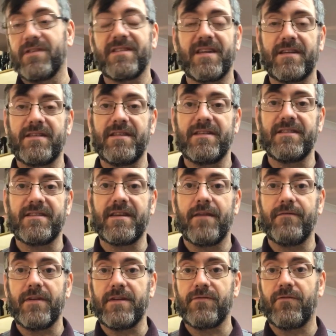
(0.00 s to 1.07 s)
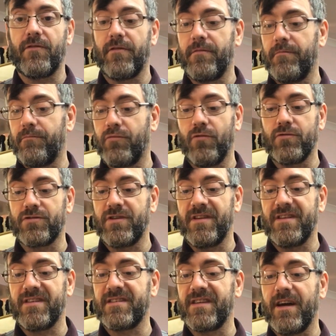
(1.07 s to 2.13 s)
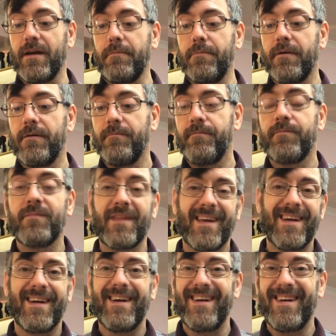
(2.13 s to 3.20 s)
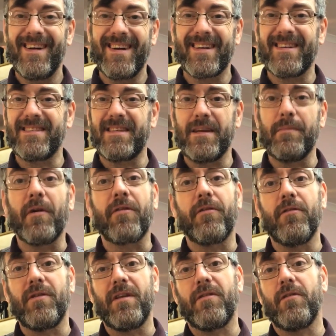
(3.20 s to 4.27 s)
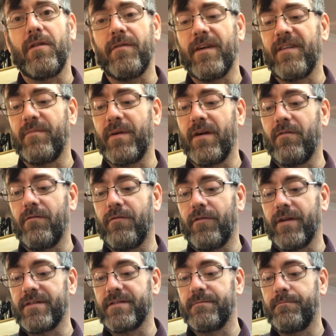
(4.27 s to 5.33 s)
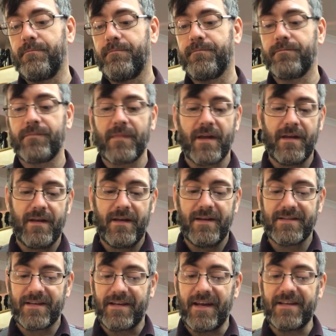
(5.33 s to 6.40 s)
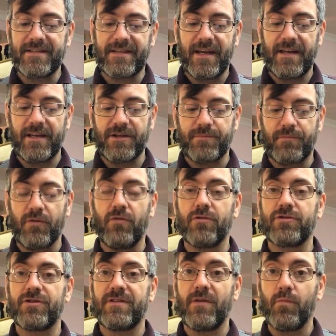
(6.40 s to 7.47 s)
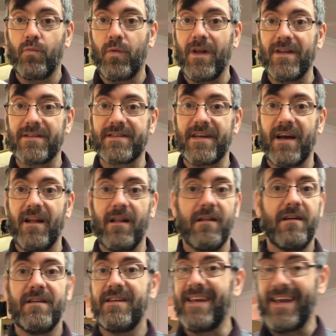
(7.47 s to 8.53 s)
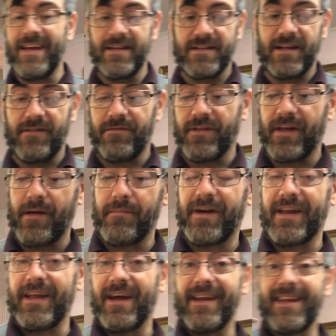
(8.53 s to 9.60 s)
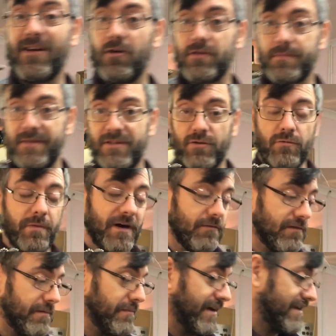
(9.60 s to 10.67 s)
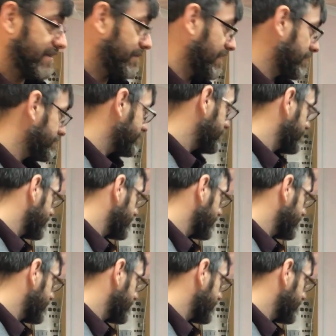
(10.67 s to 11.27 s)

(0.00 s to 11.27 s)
sort of 60s and 70s for a brooch of this type. I can see about 30, 35 pound for it. It's a nice Danish brooch that will sell easily for that money and it cost me two pound investment.